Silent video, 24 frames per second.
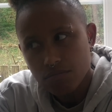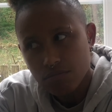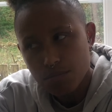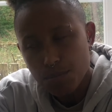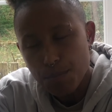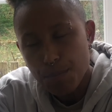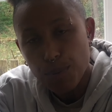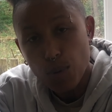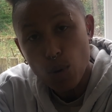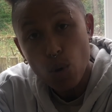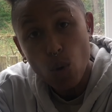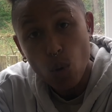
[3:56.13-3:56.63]

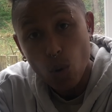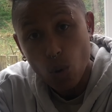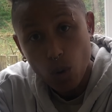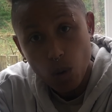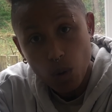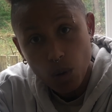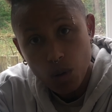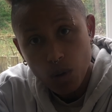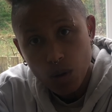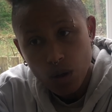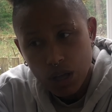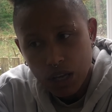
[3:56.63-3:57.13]
ball.
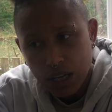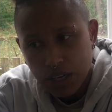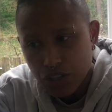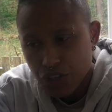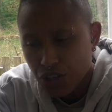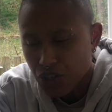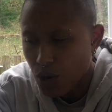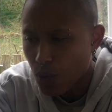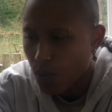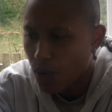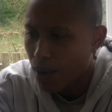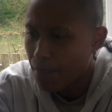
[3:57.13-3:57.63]
Do
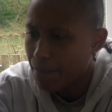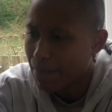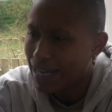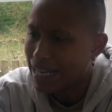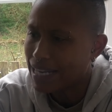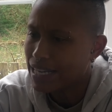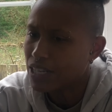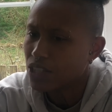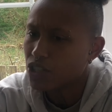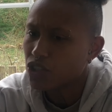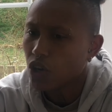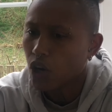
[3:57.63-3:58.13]
you know what I
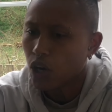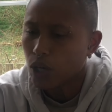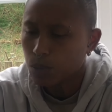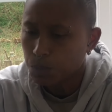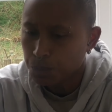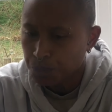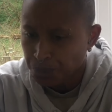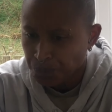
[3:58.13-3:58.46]
mean? And so